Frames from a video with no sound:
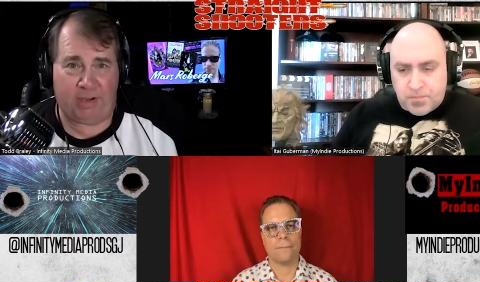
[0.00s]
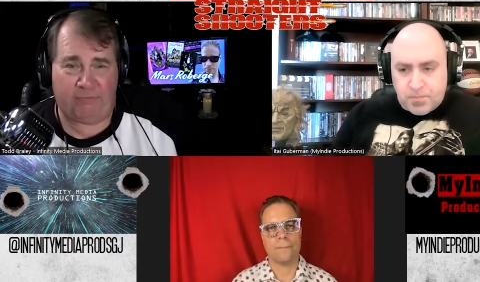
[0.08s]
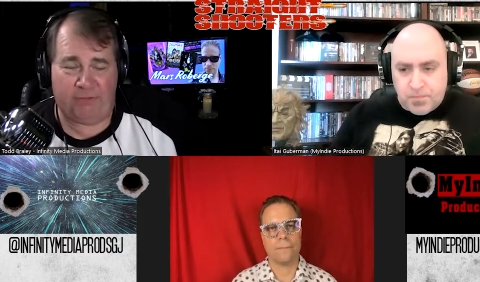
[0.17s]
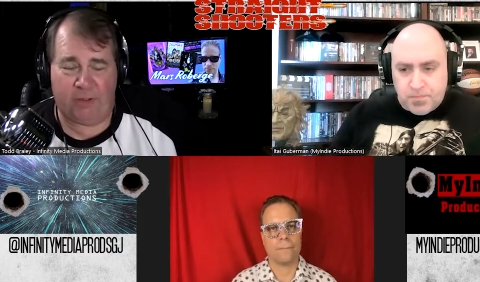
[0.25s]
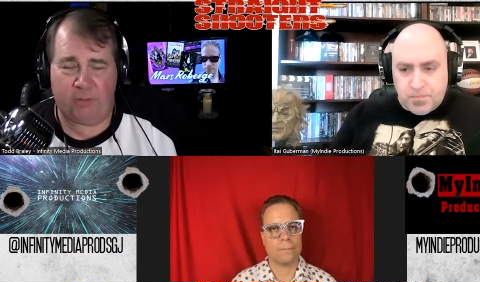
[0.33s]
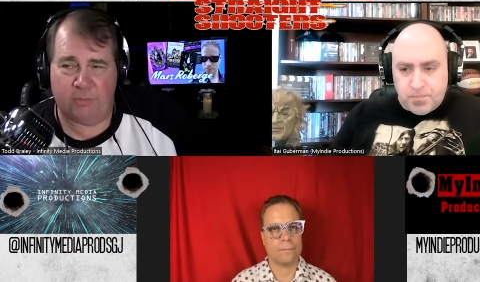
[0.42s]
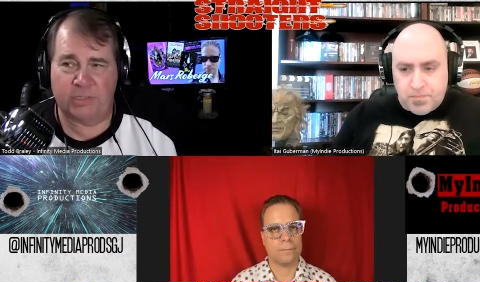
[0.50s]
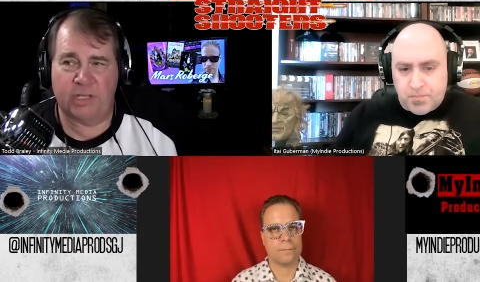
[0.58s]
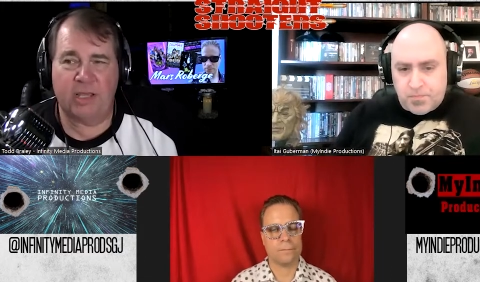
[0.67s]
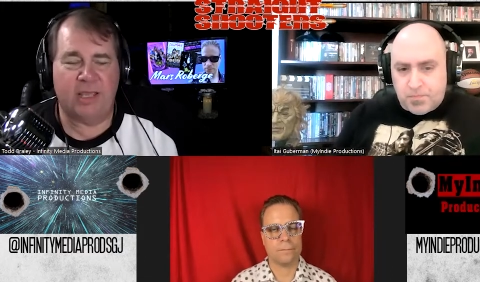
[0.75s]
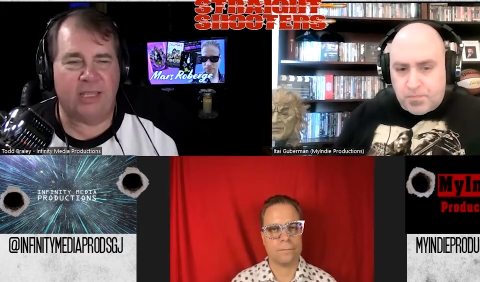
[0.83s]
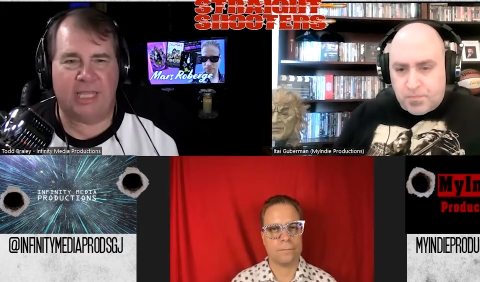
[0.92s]
Speaker 1: films
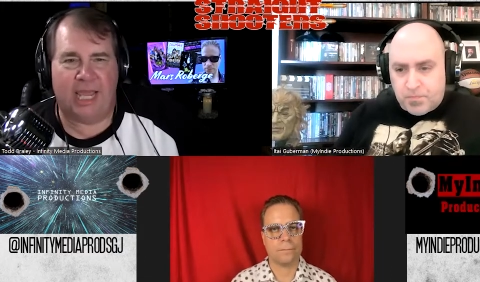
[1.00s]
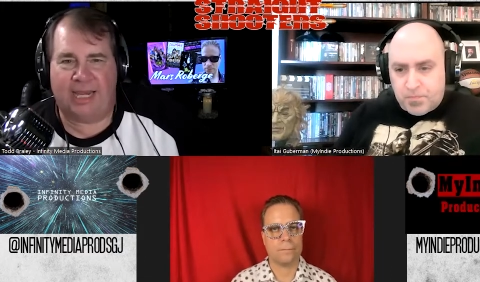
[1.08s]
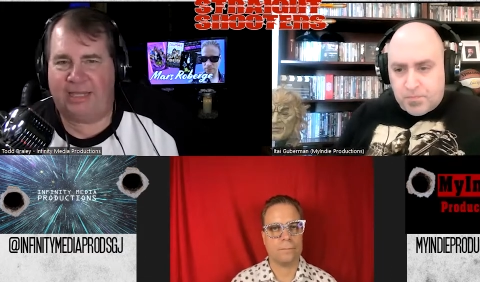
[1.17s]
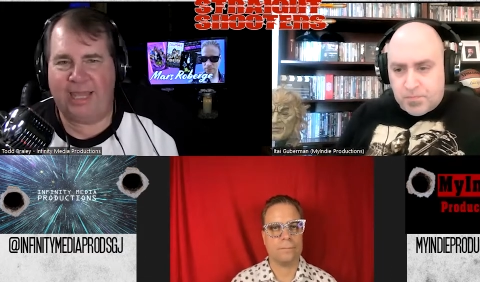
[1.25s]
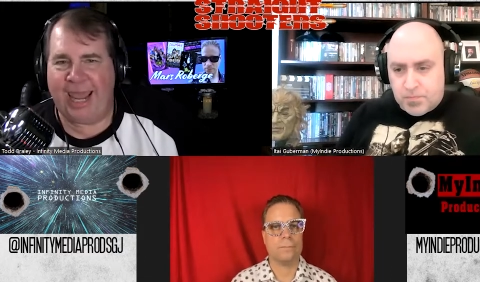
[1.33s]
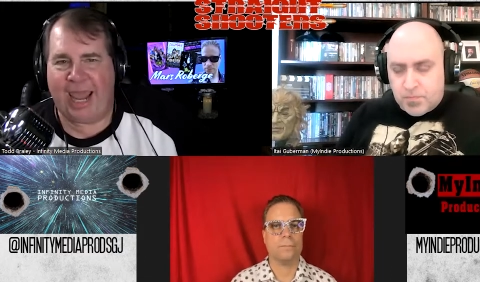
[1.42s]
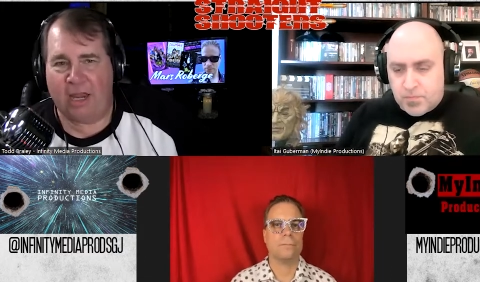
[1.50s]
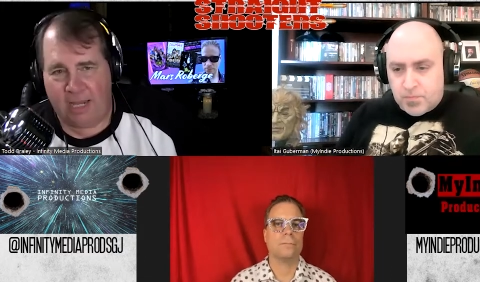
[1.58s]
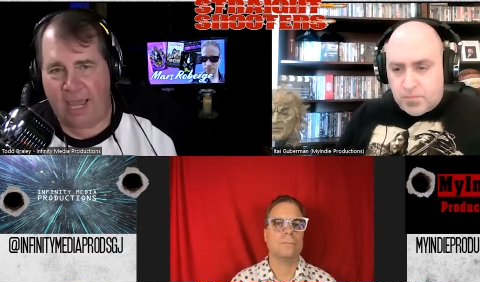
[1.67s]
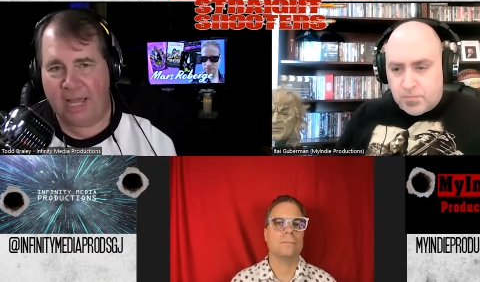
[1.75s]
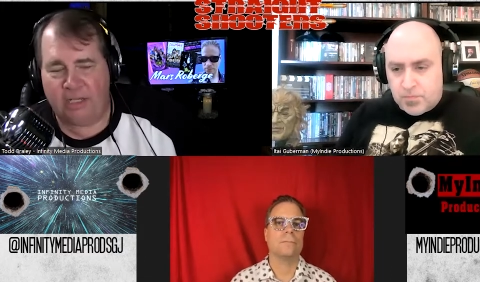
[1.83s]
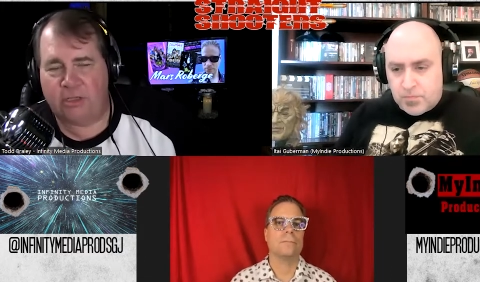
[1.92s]
that can't
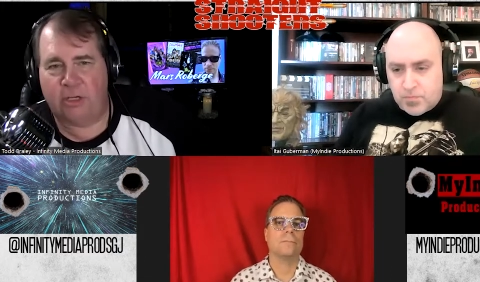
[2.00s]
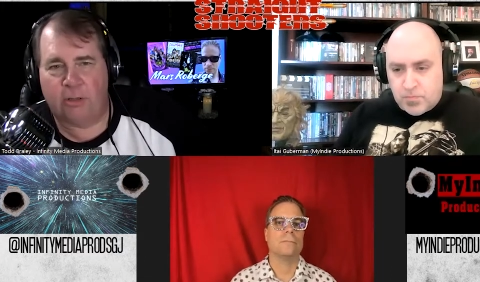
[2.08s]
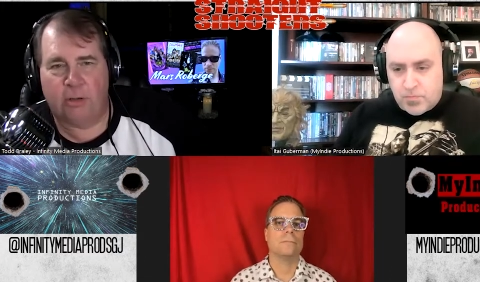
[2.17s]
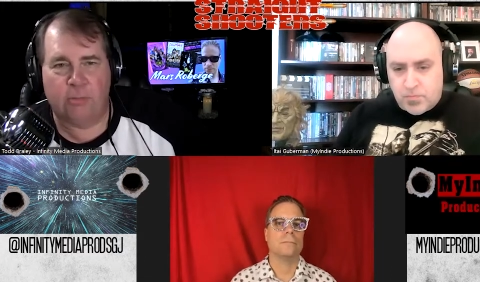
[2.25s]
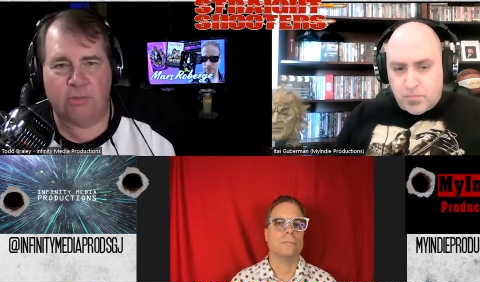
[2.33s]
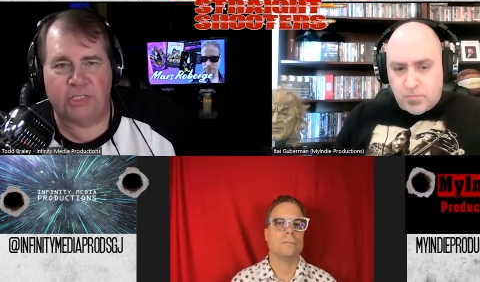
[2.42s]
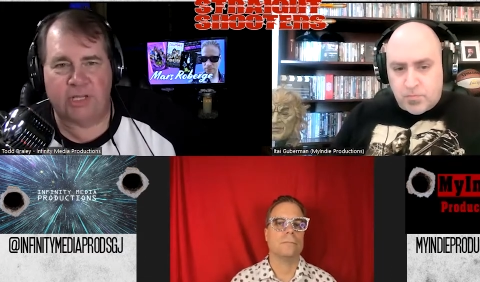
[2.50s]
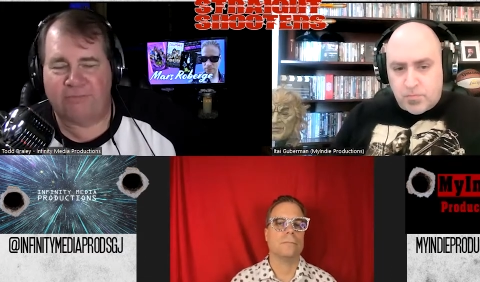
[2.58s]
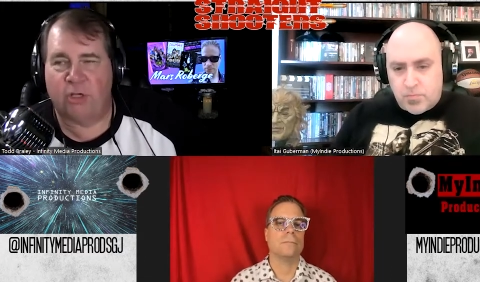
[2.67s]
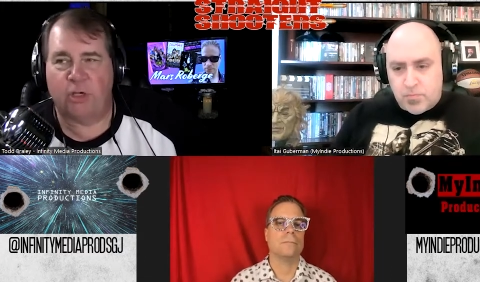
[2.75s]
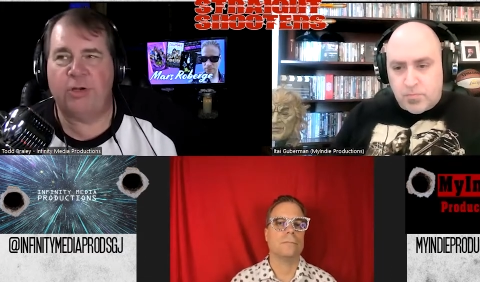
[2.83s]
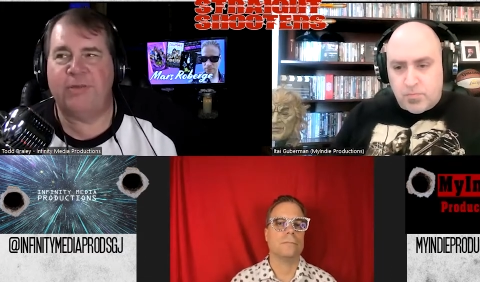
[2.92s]
edit their own stuff. They
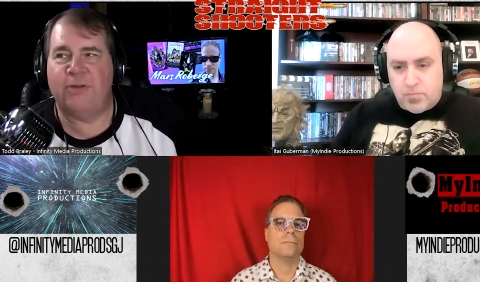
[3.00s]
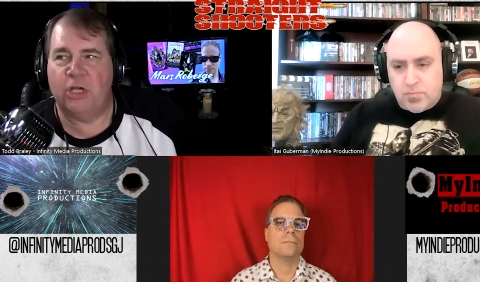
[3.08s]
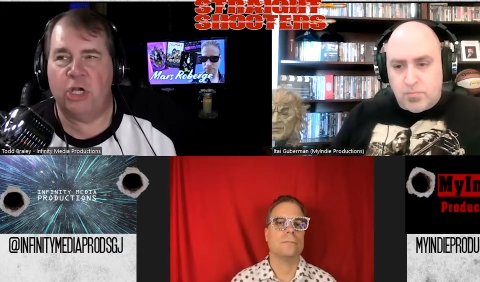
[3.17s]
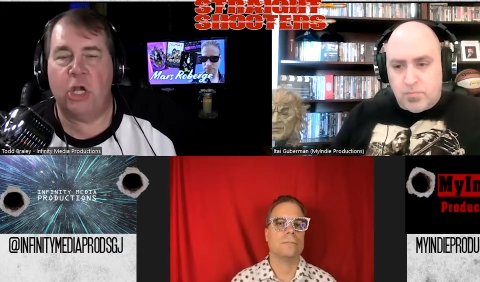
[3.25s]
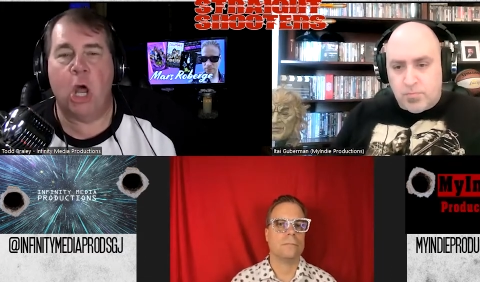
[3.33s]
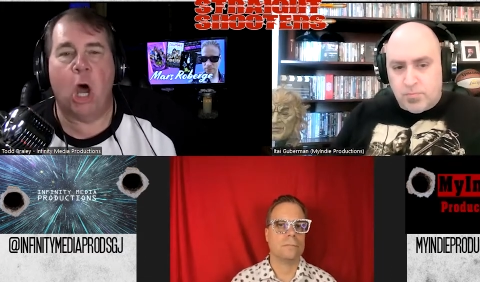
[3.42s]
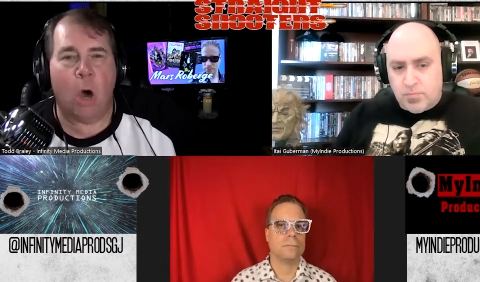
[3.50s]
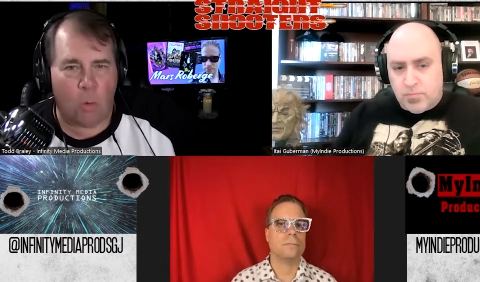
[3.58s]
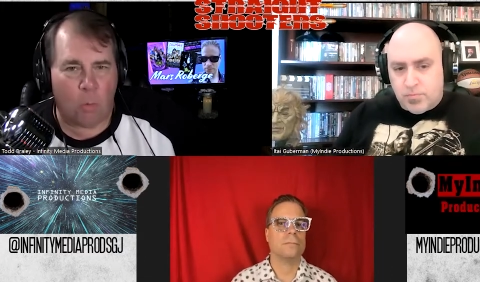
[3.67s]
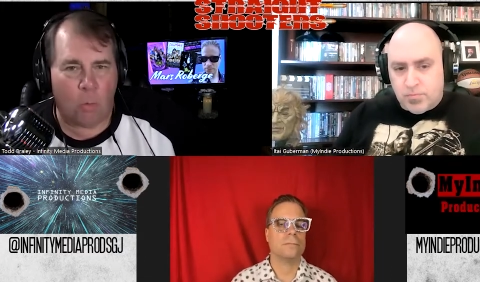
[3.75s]
don't even know